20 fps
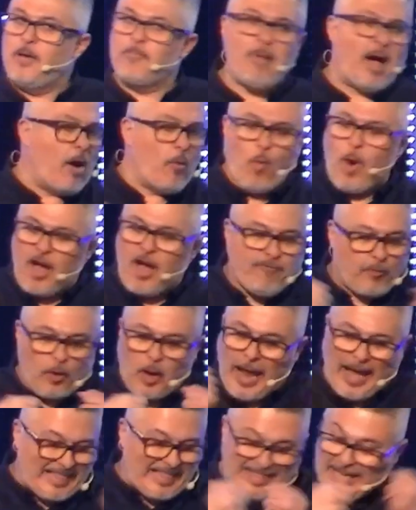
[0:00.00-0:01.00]
and my wife are
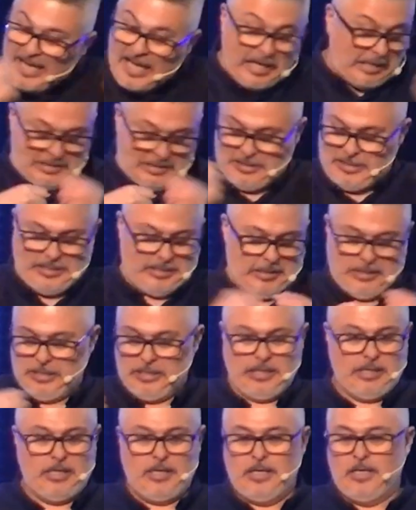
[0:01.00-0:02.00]
like this,
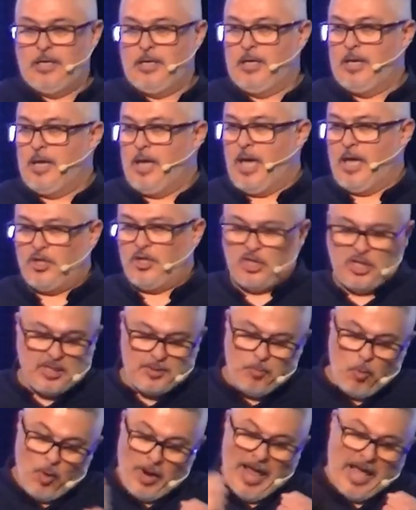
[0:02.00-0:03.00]
and she's
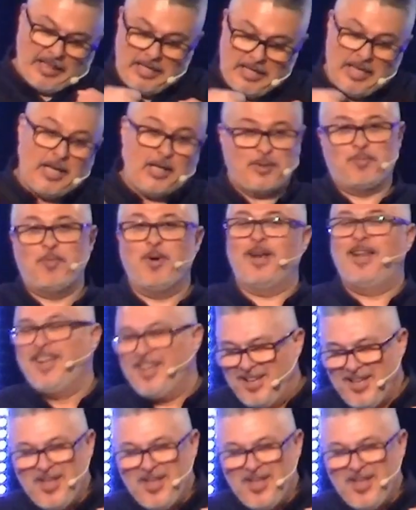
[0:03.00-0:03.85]
more like this, but